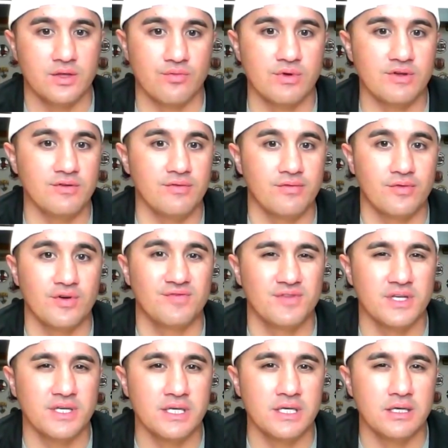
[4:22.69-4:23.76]

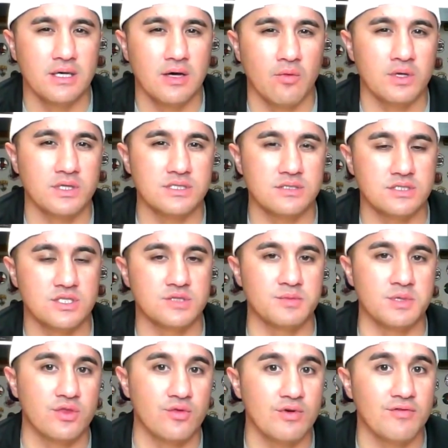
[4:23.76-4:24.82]
350 i want to excuse
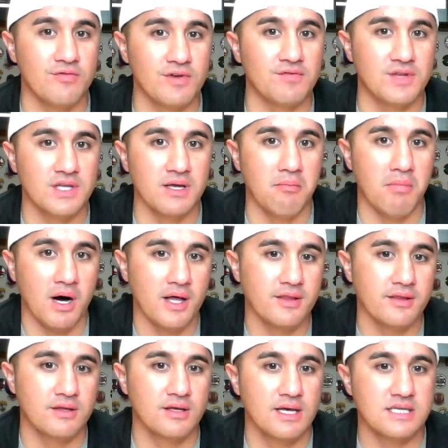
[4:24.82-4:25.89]
me 350 a
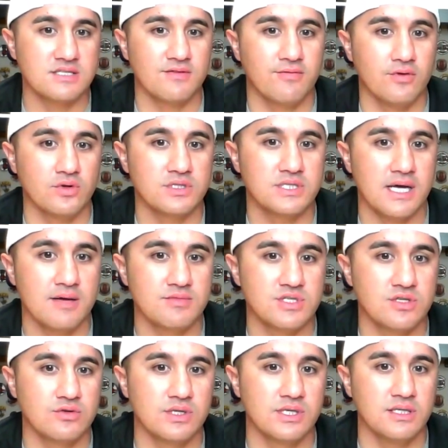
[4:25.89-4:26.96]
month as a full-time
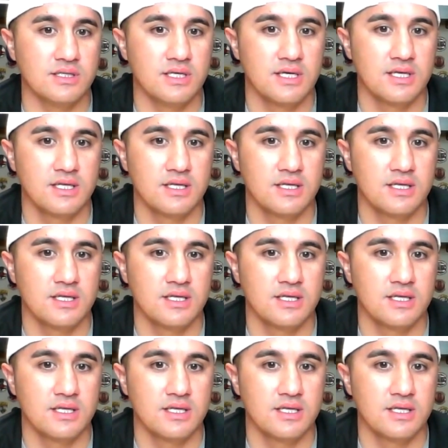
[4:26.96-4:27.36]
student